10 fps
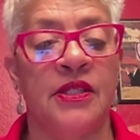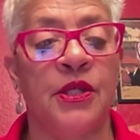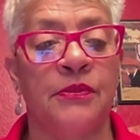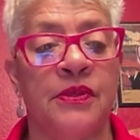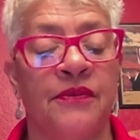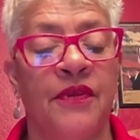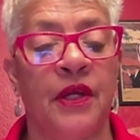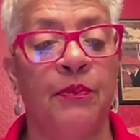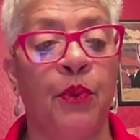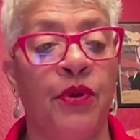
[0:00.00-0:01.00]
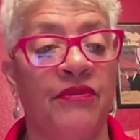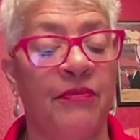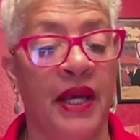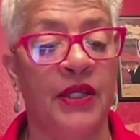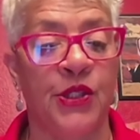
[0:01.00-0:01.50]
terms of their board of
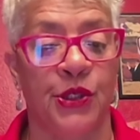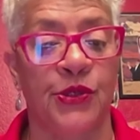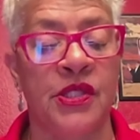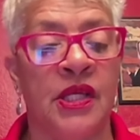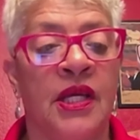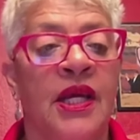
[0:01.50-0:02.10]
managers,